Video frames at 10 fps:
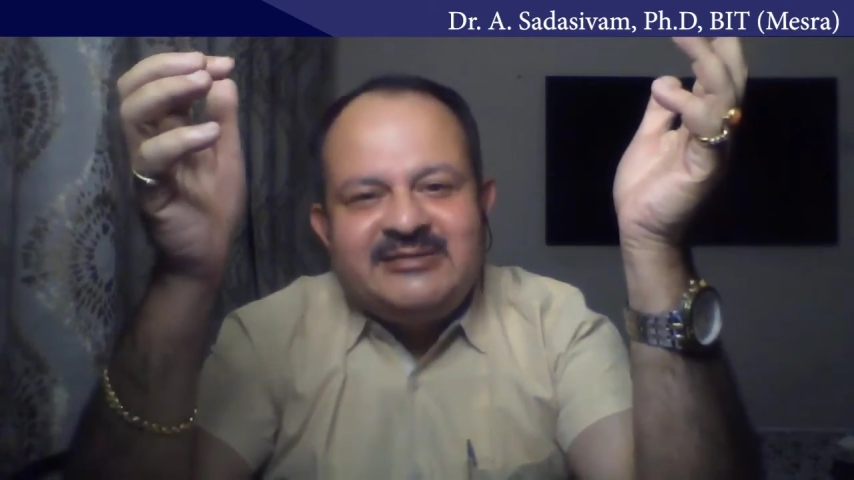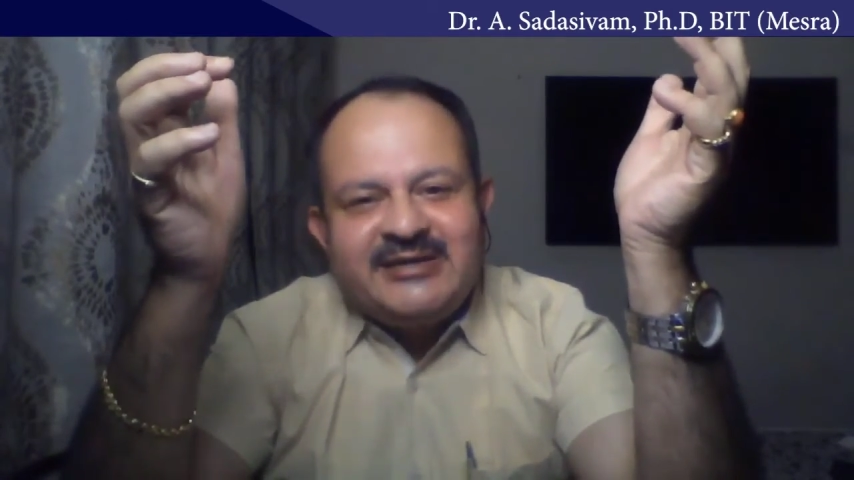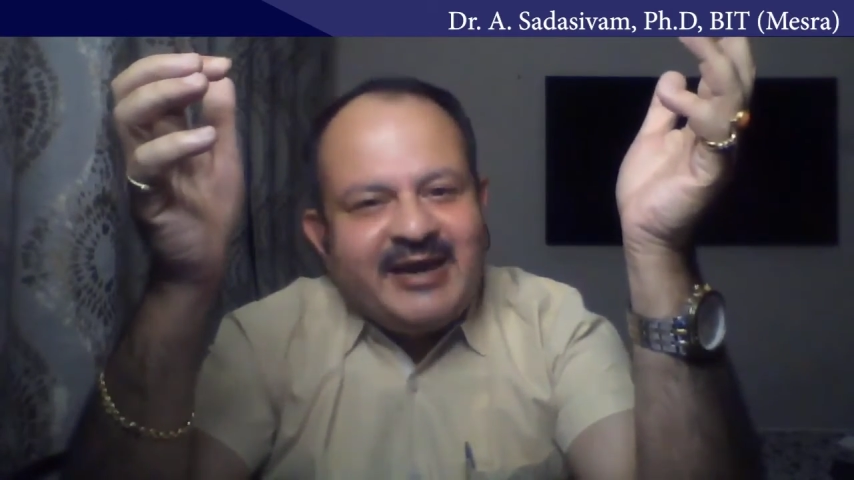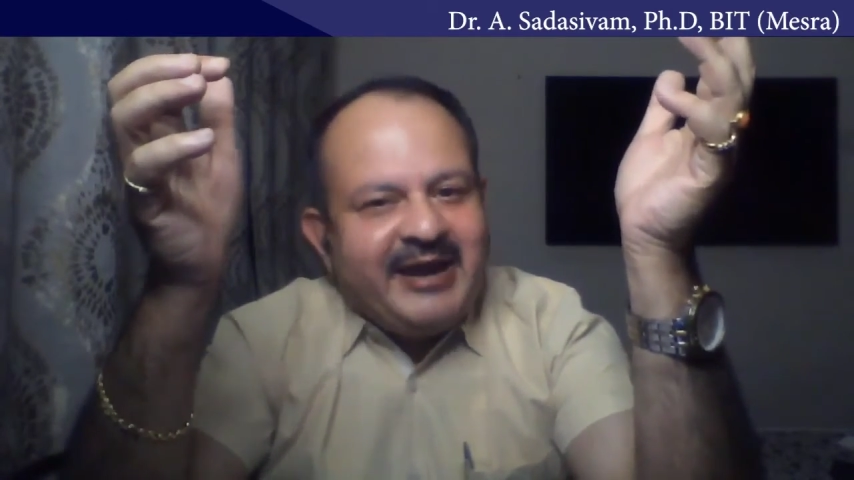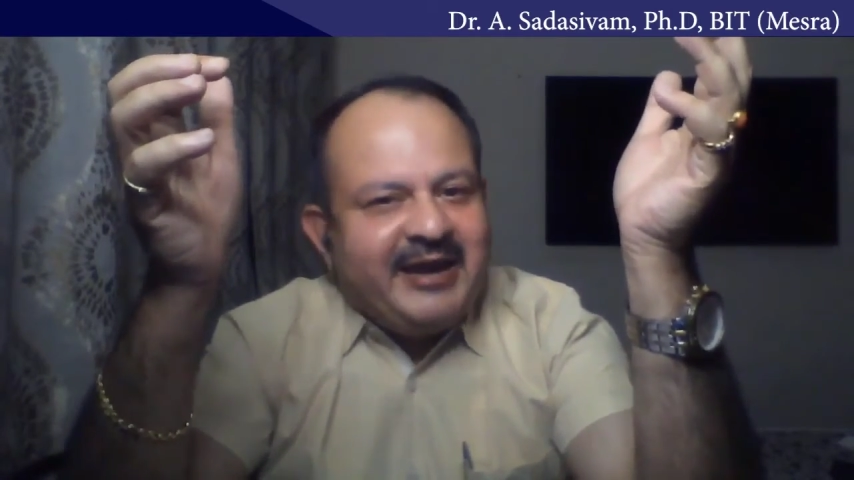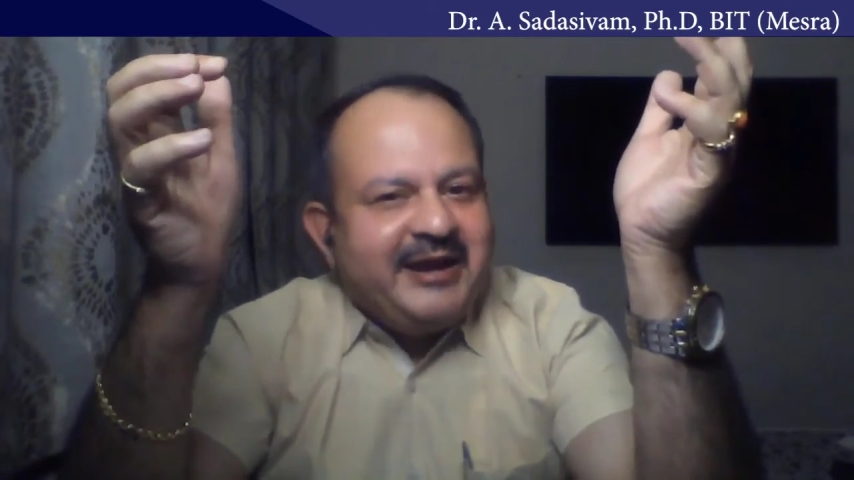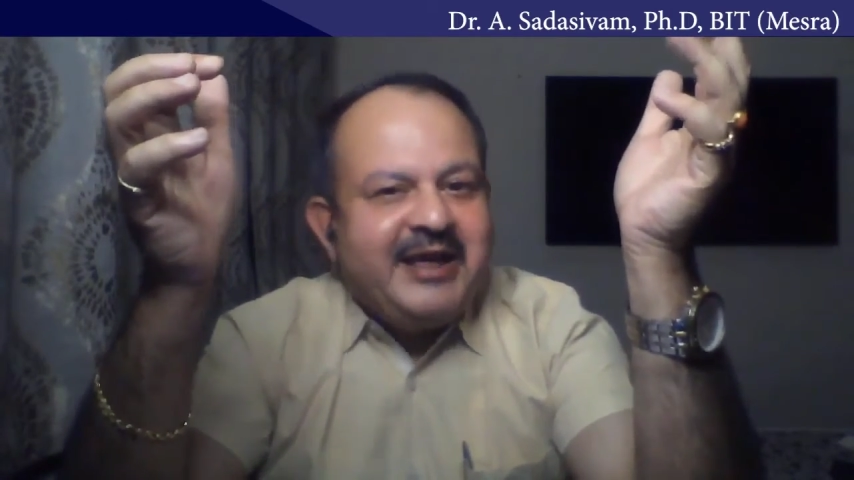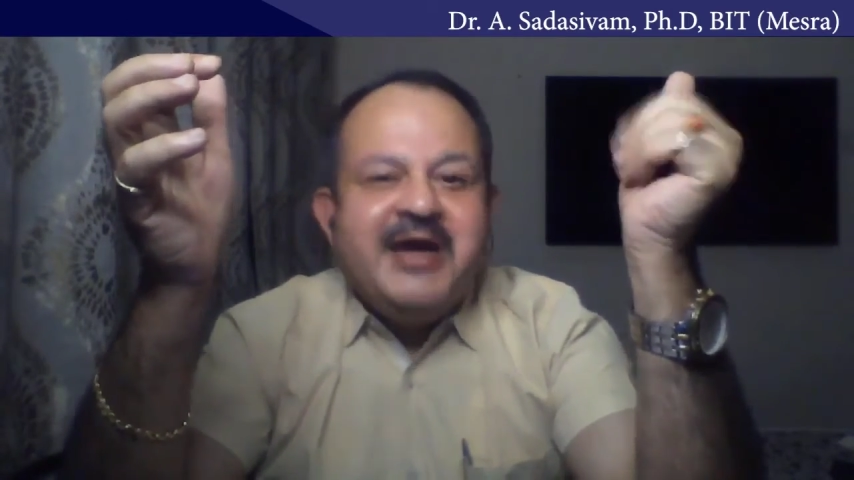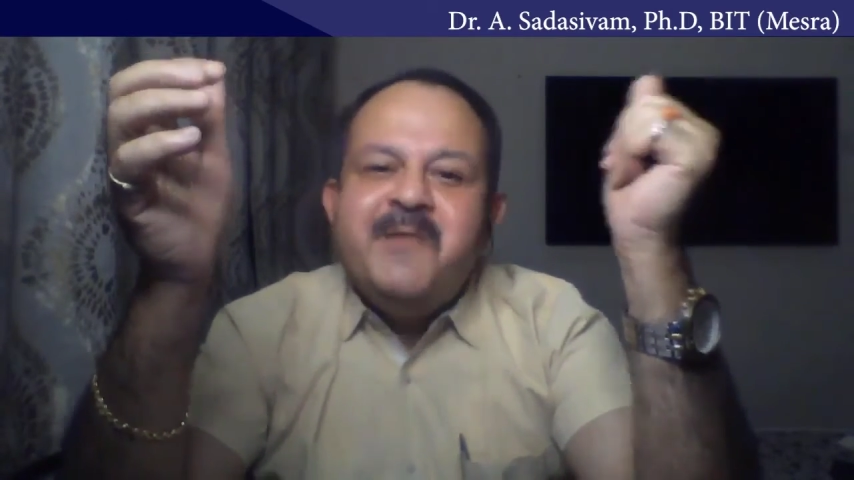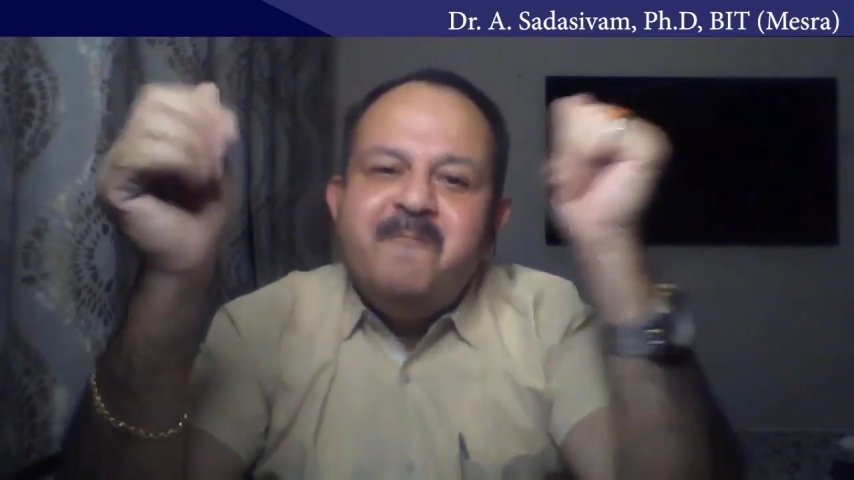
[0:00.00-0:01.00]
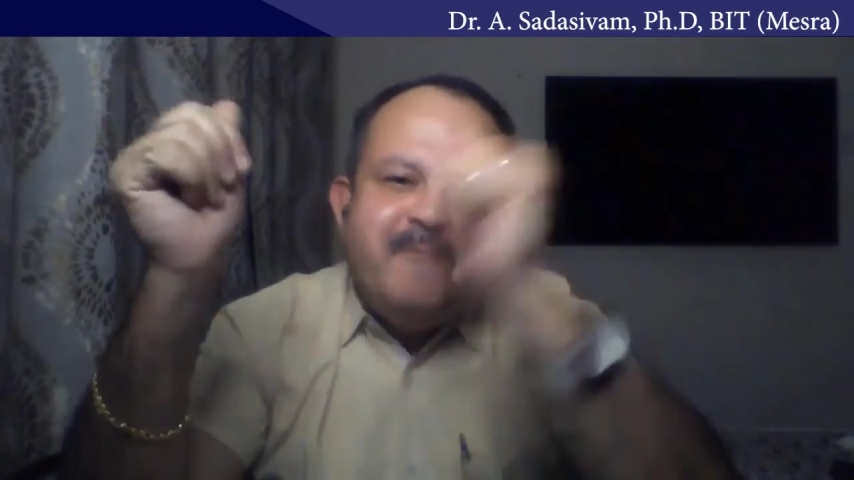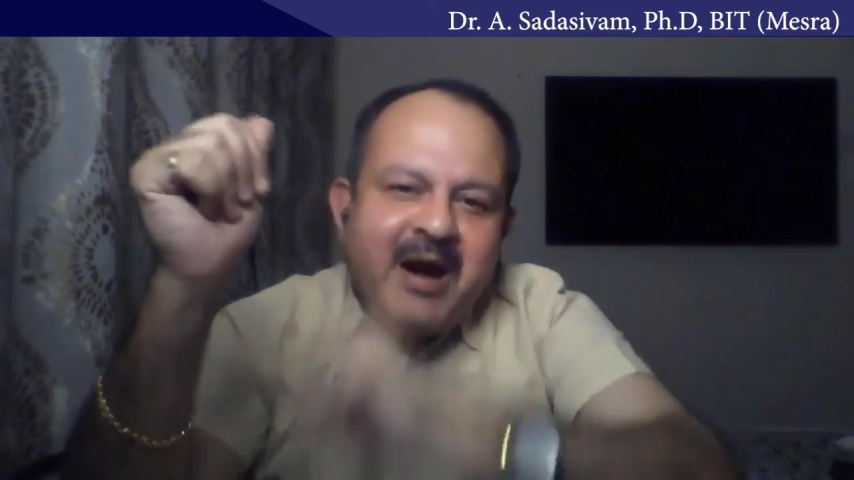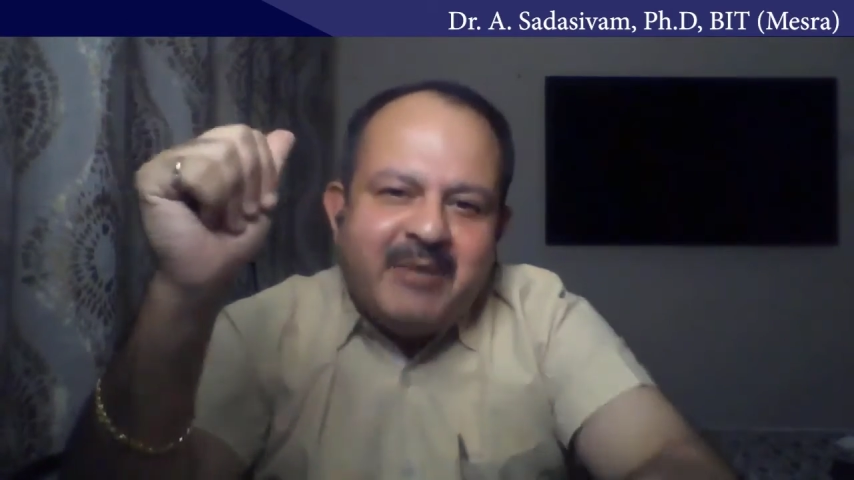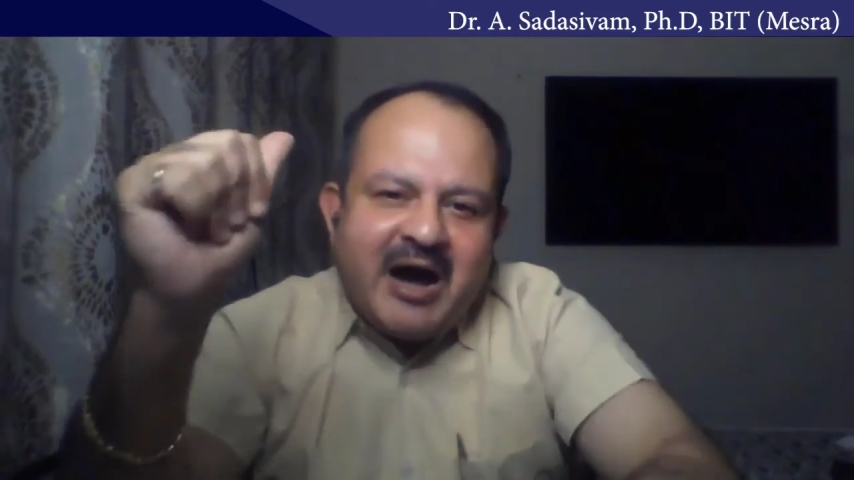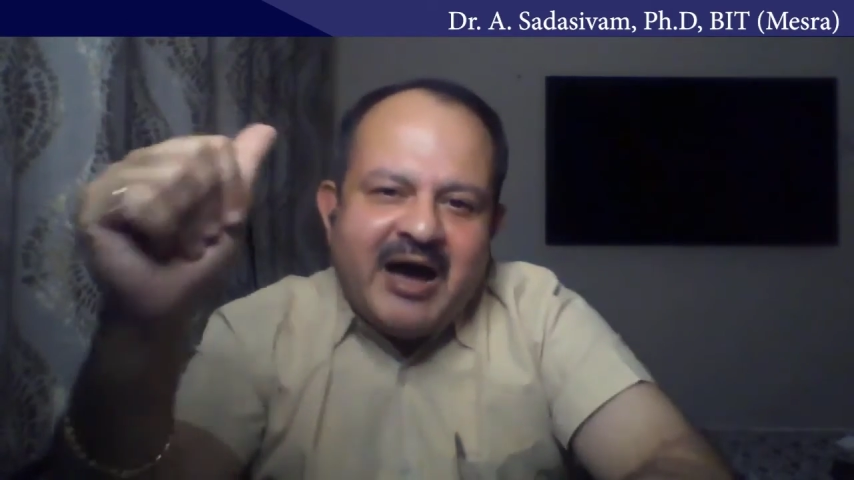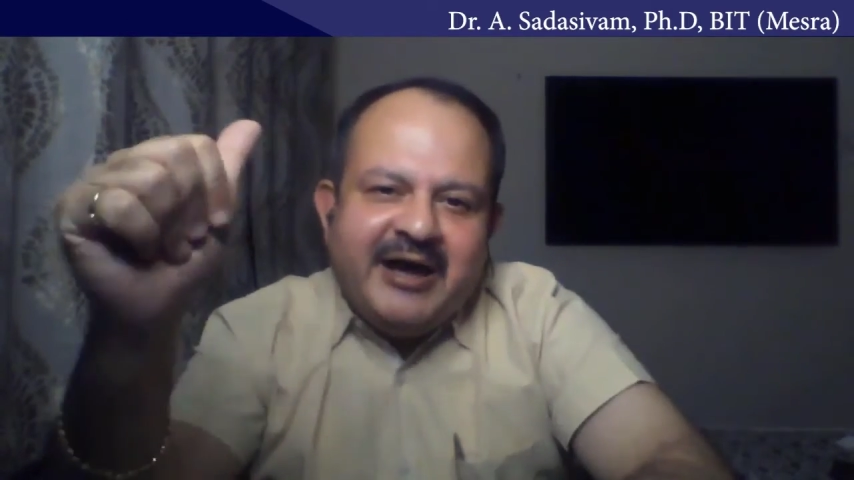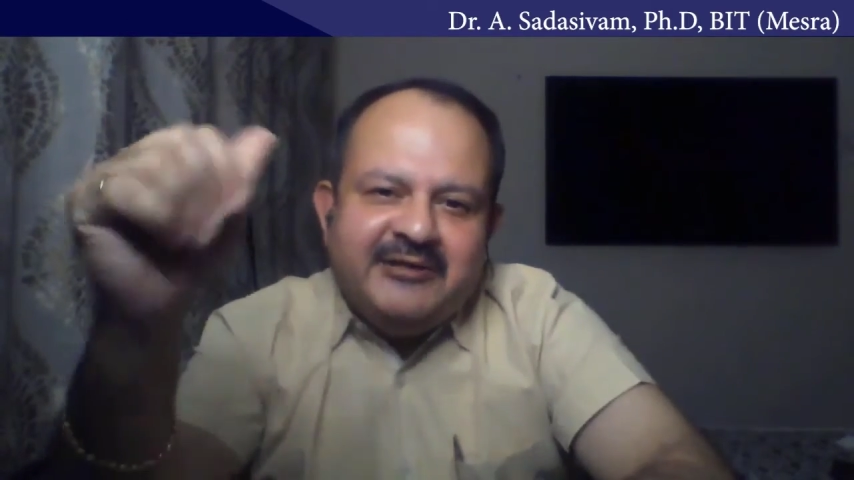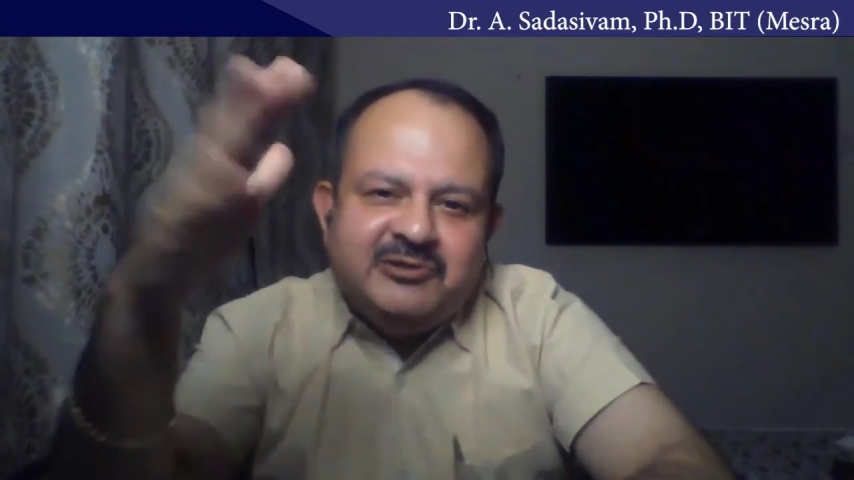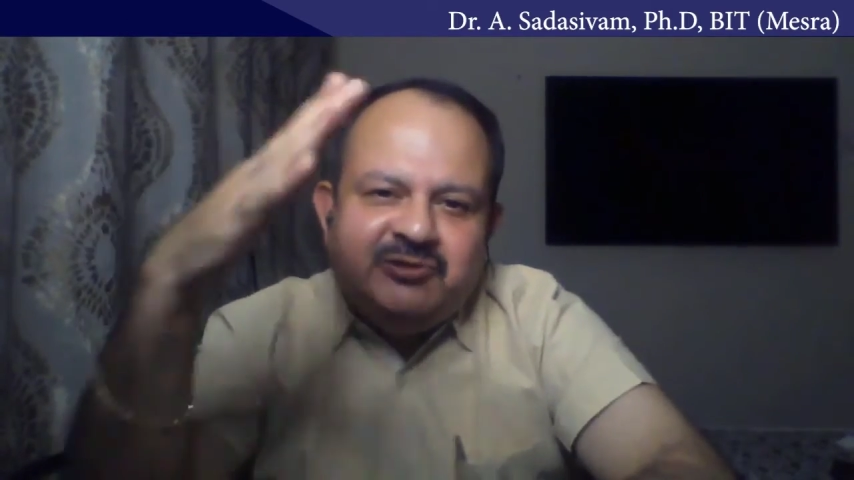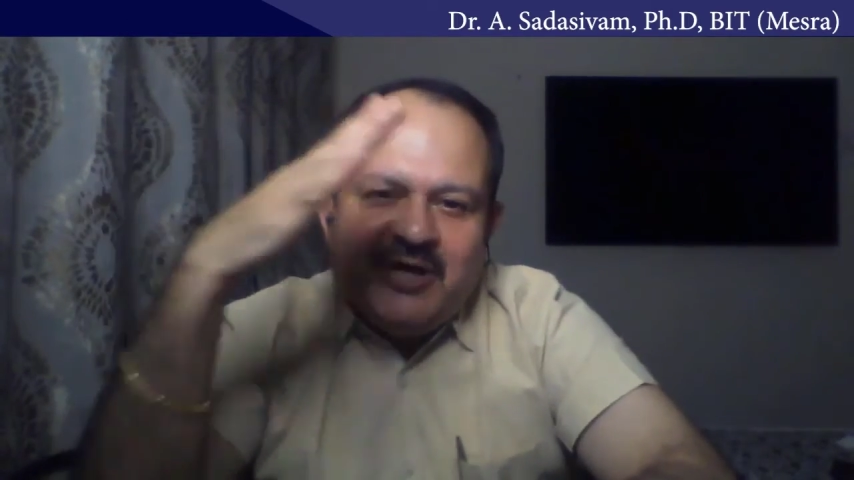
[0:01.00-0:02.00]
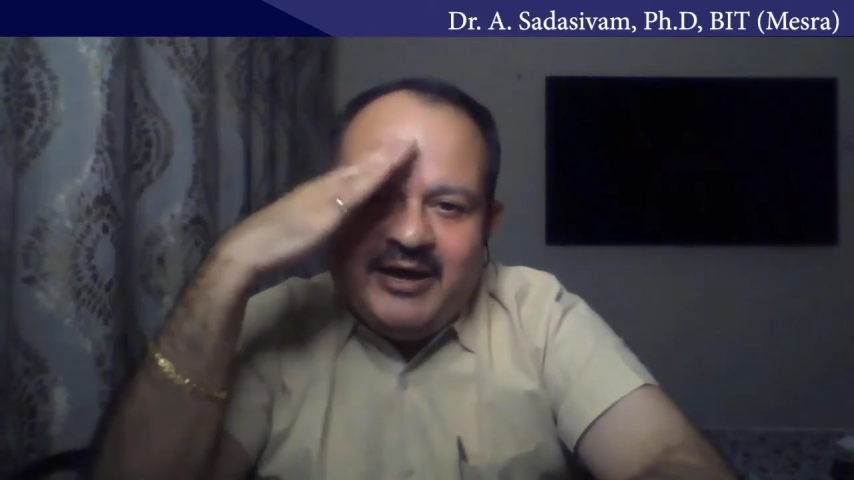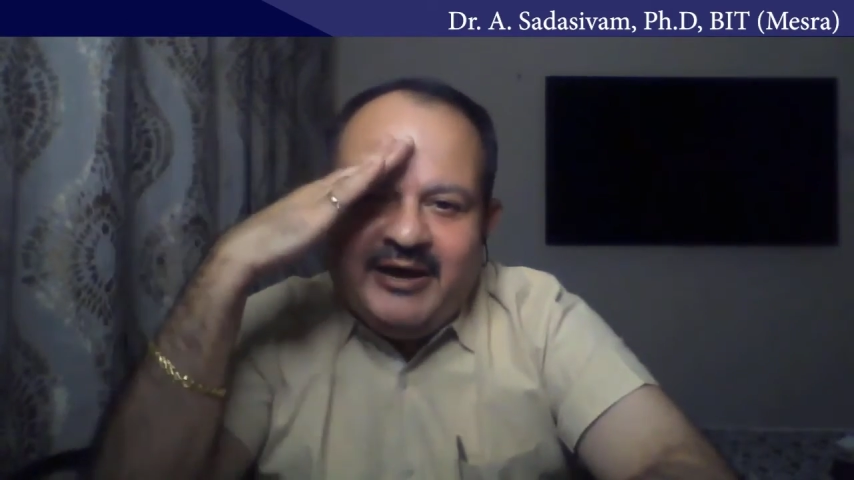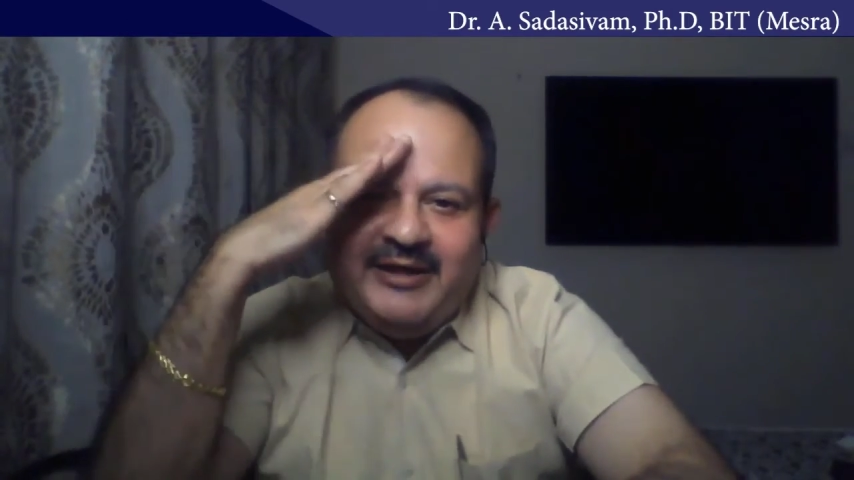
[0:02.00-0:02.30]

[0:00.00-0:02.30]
again. Bye bye. Jai